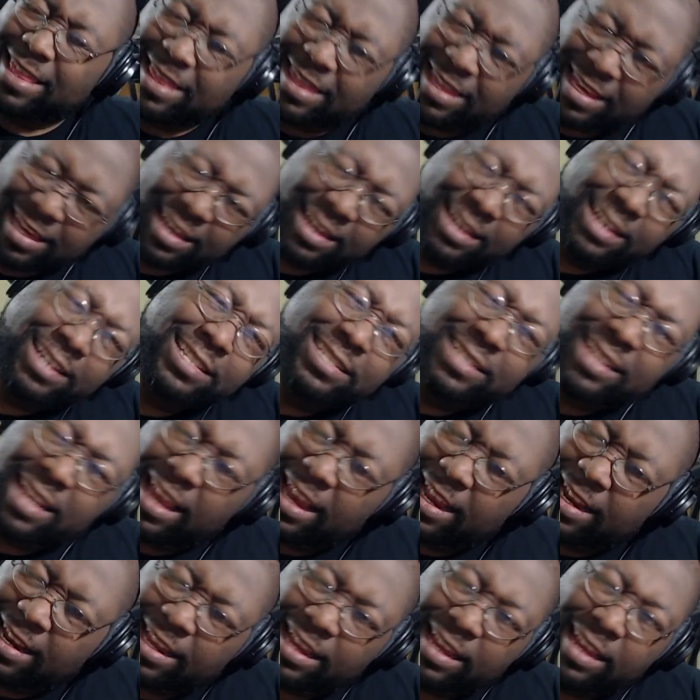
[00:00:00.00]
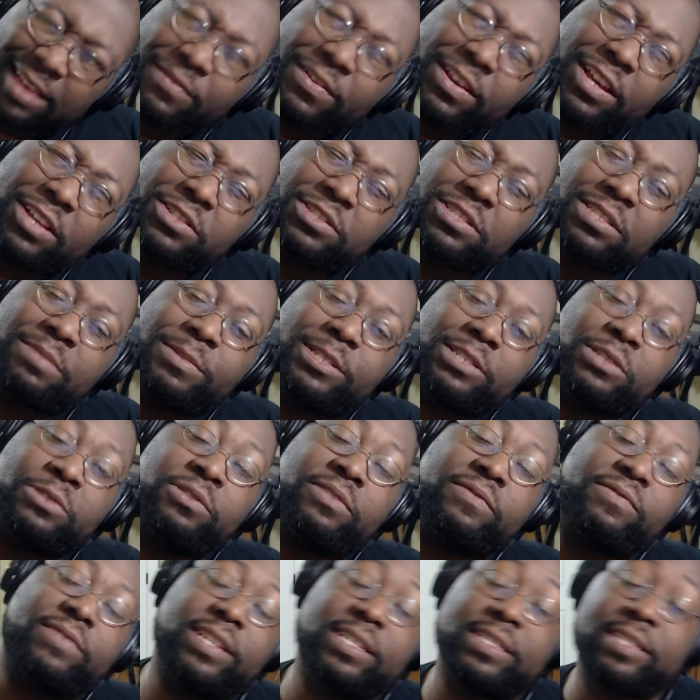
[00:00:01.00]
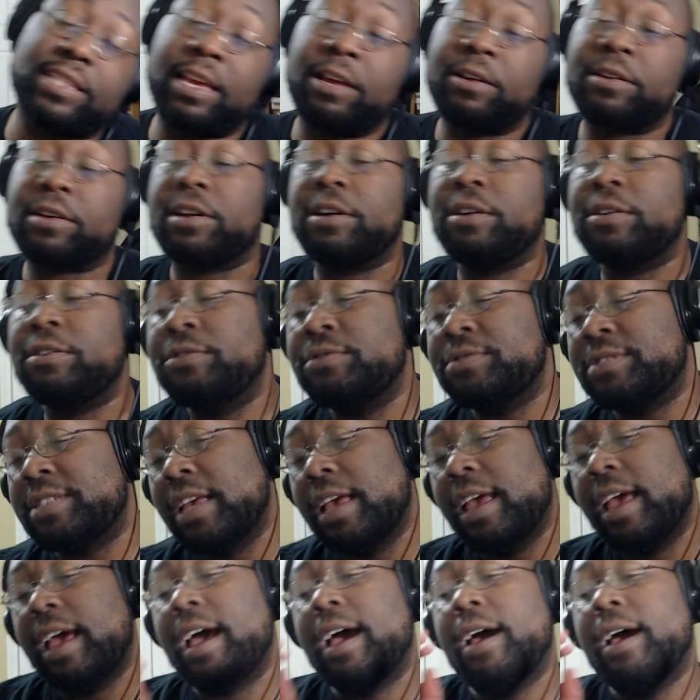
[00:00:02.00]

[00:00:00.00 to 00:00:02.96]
these and even get some exclusive discount codes.